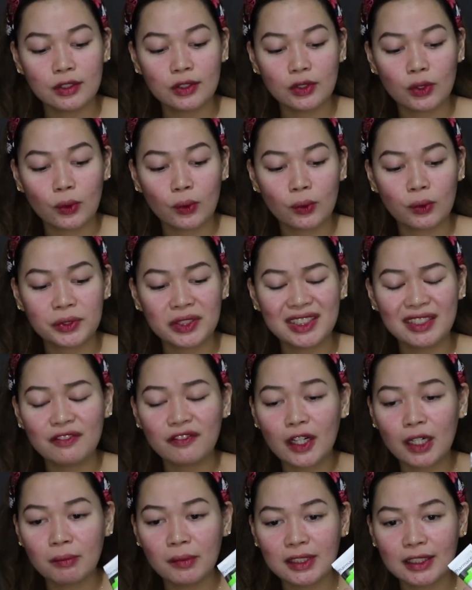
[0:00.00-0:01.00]
So, si
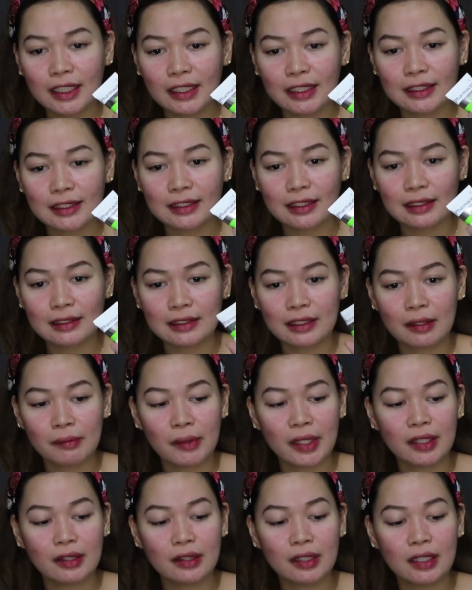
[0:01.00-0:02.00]
Pharmaceris kasi
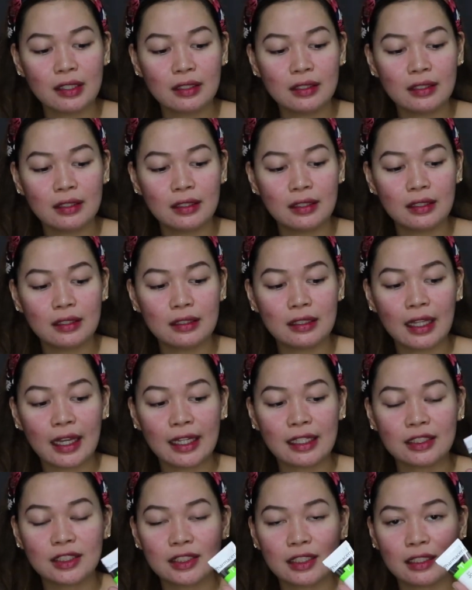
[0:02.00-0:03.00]
may
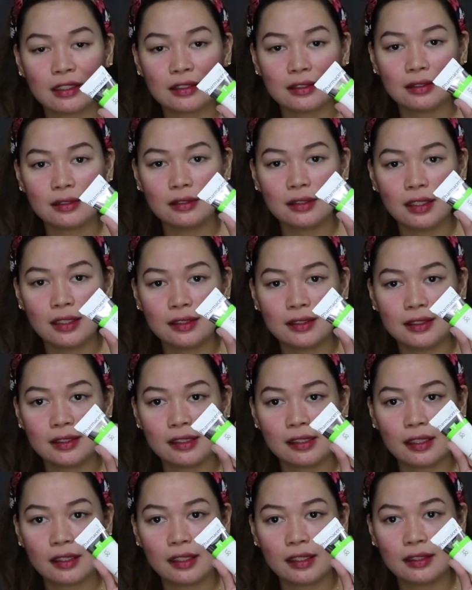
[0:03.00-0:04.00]
T-line siya.
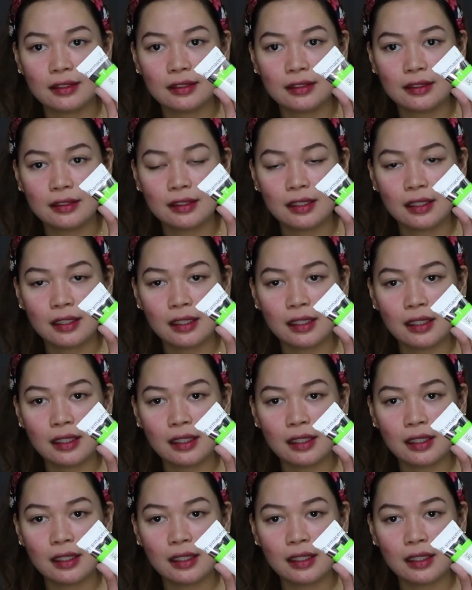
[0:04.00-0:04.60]
T-series.